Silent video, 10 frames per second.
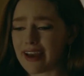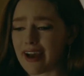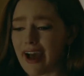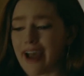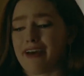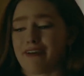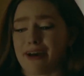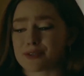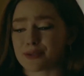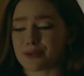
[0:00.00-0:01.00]
I have
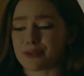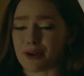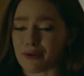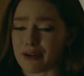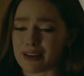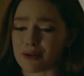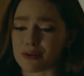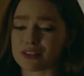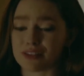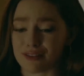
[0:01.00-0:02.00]
absolutely no idea
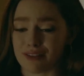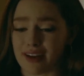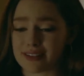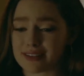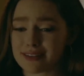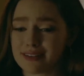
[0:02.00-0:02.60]
what to do next.